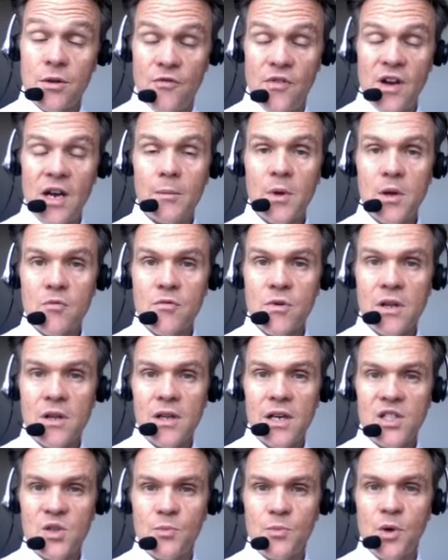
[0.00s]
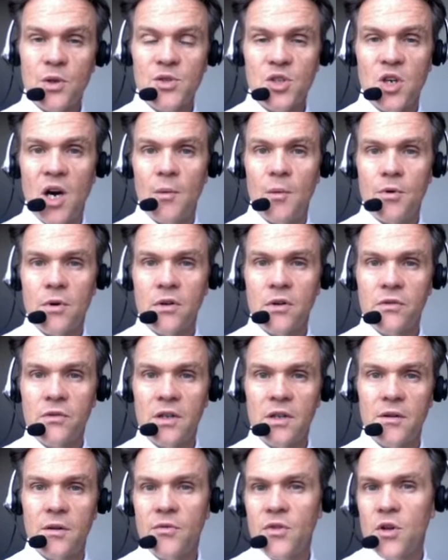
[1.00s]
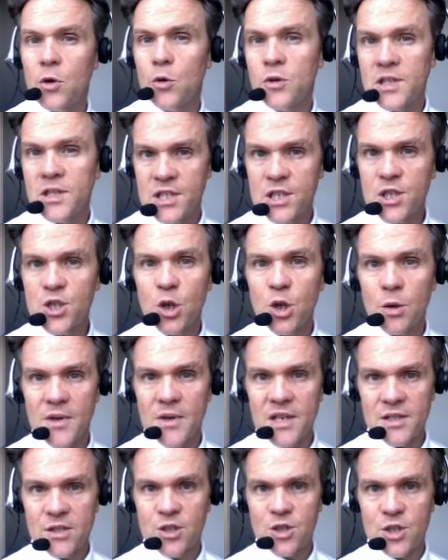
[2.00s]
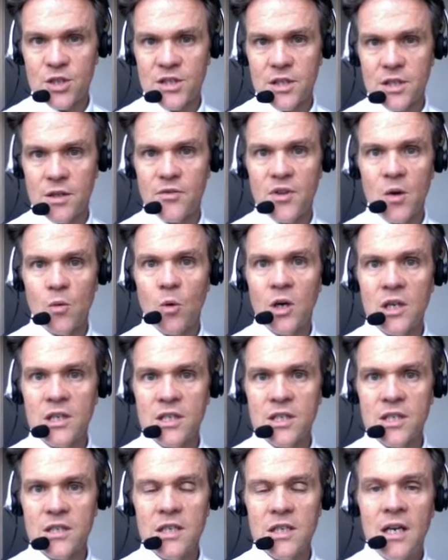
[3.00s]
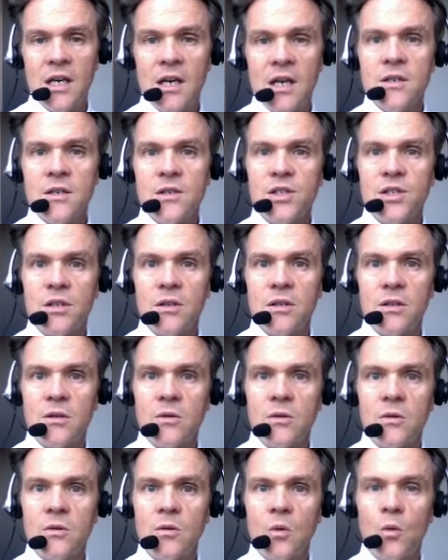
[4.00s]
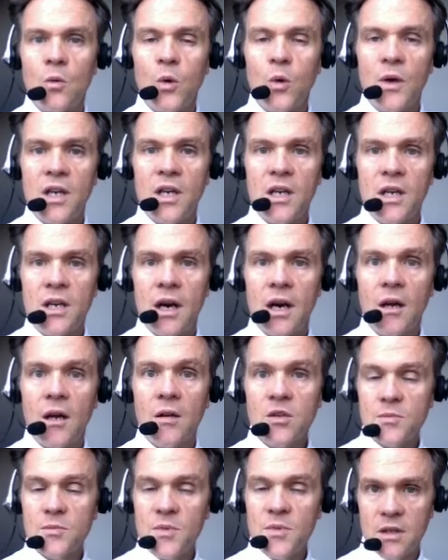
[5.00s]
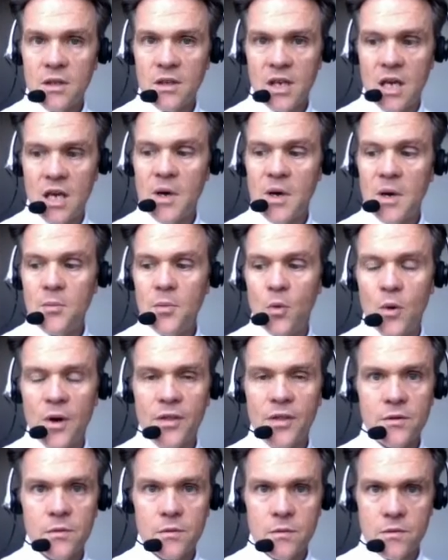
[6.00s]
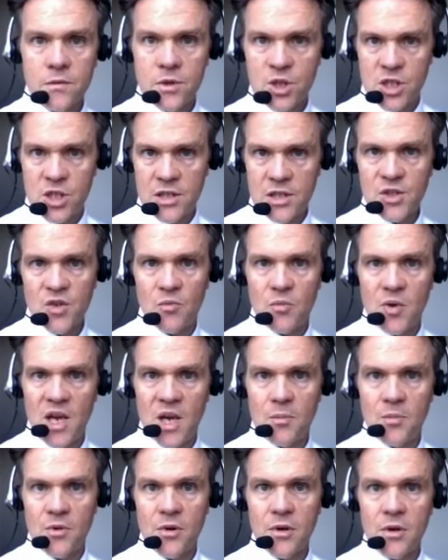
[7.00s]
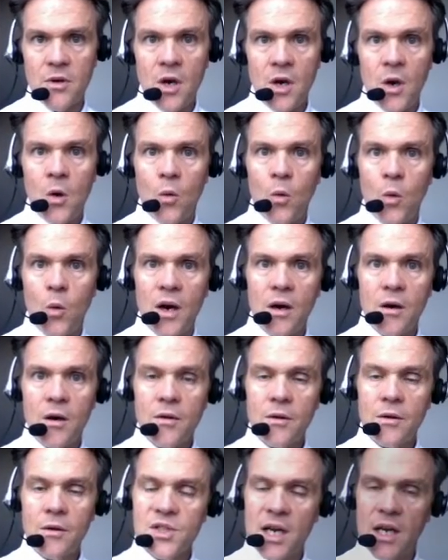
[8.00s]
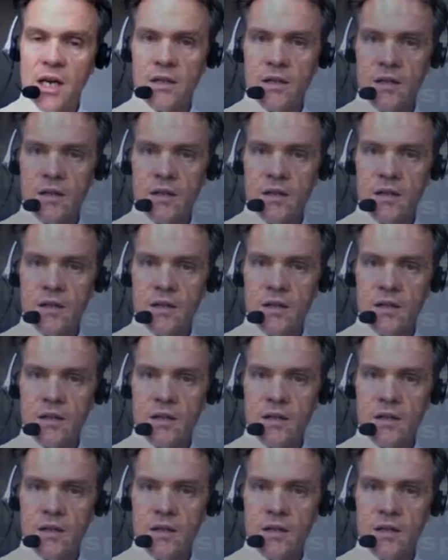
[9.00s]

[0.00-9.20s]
family realized postoperatively, that there were additional messages that they wanted. So we ultimately came up with sheets of paper where those